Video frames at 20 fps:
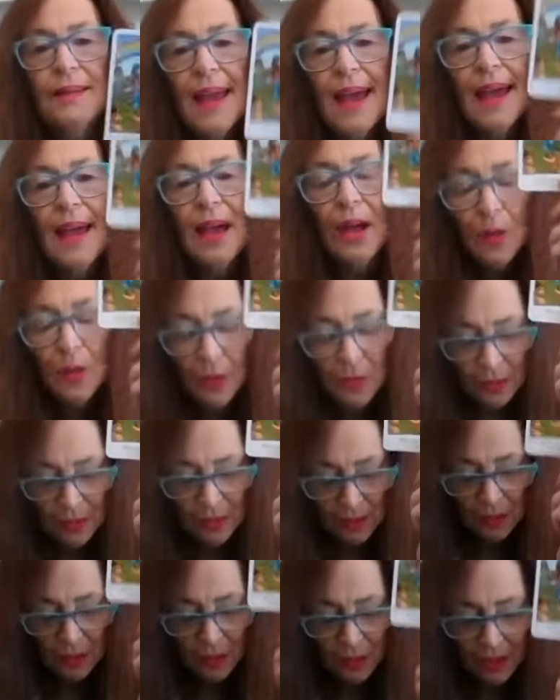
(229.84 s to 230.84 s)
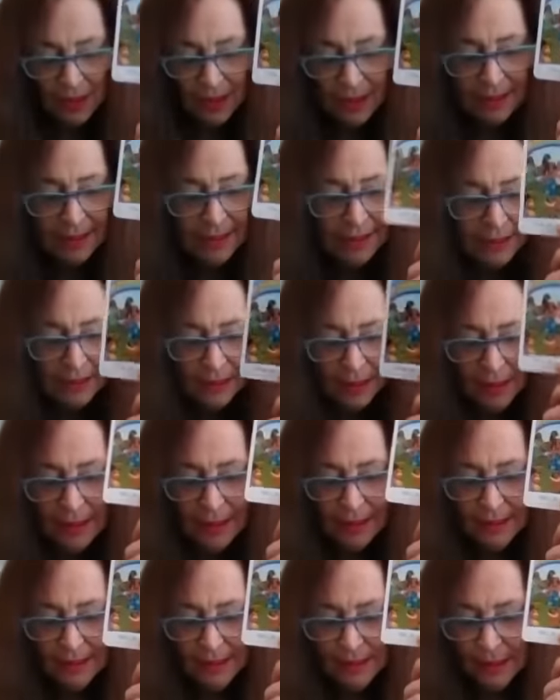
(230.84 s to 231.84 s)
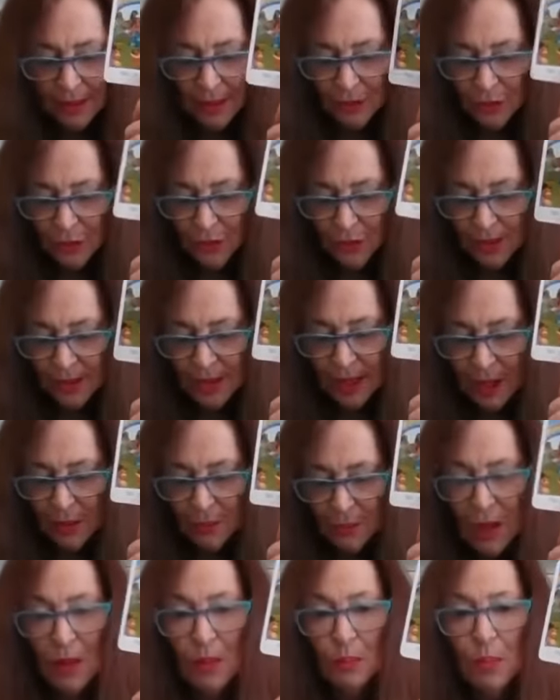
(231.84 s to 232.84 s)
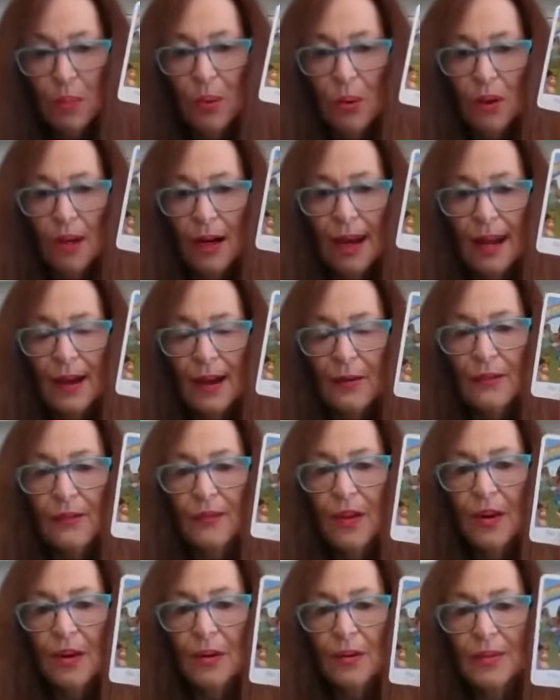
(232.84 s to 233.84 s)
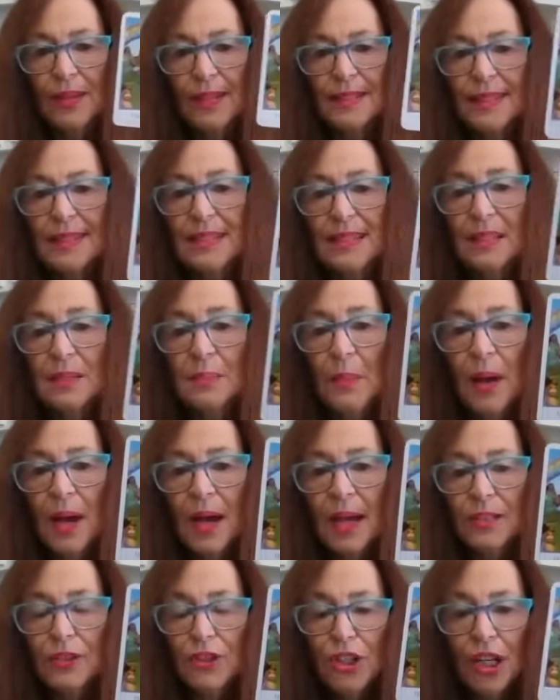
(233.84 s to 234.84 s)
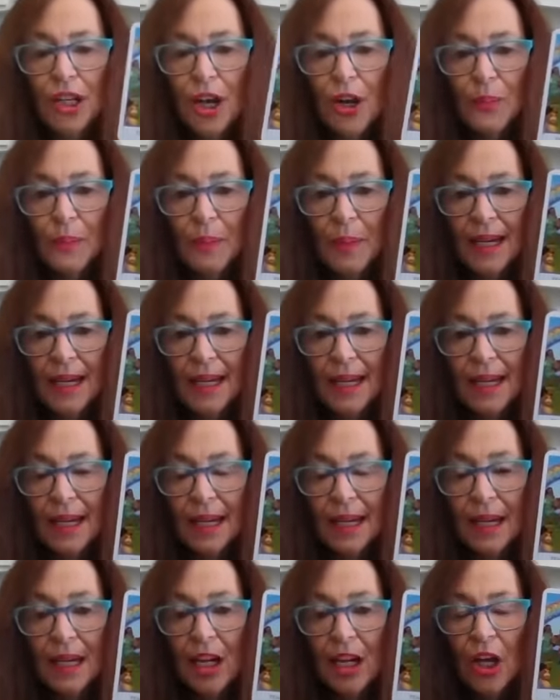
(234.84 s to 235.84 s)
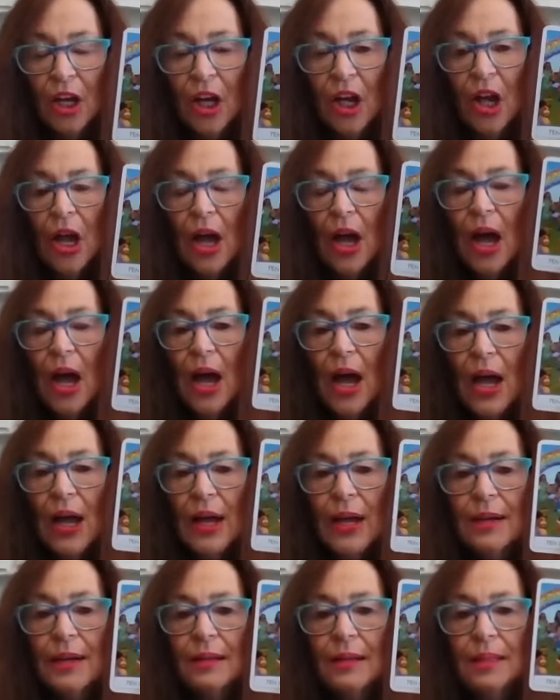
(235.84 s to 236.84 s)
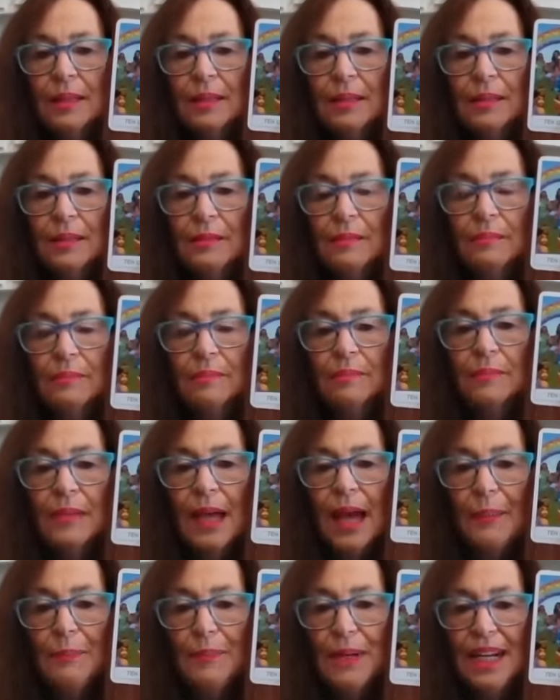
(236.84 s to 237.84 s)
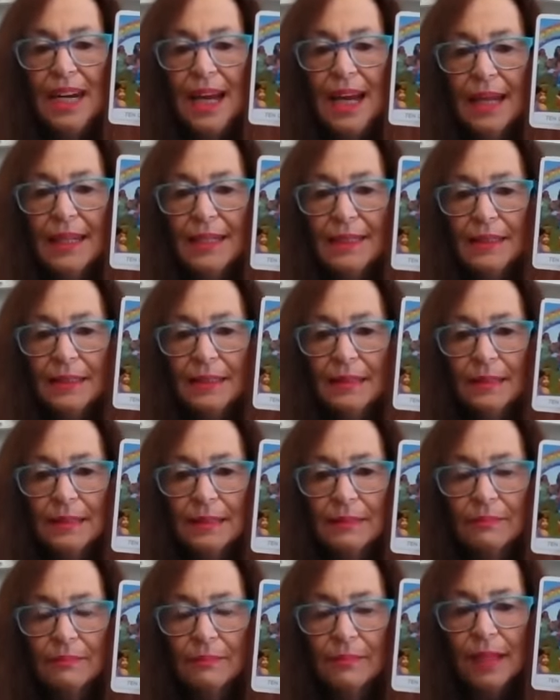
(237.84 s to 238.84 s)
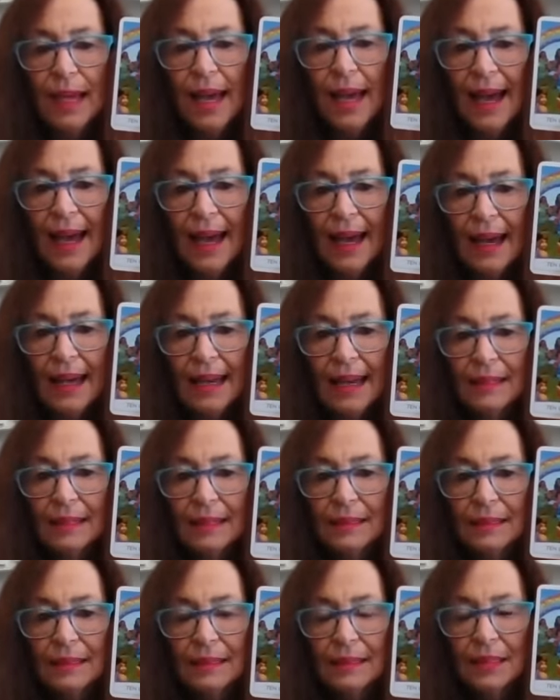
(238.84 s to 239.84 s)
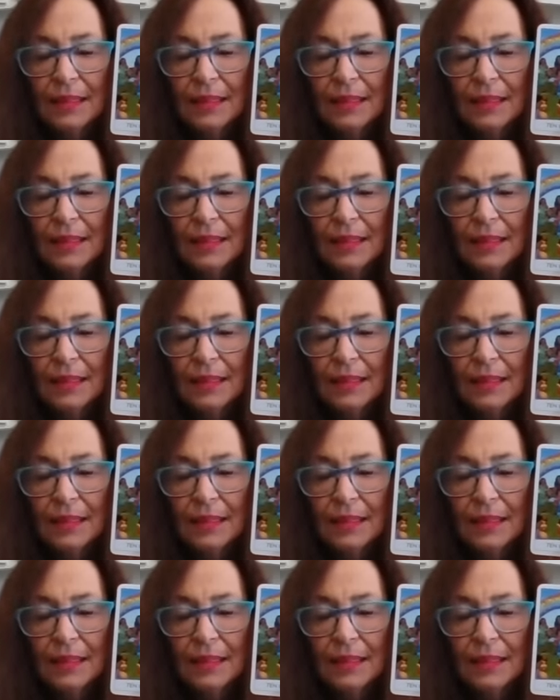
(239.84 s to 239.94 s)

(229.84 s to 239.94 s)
Now, this is interesting. I'm going to pull a clarifier on this. This is my GOP happy days card,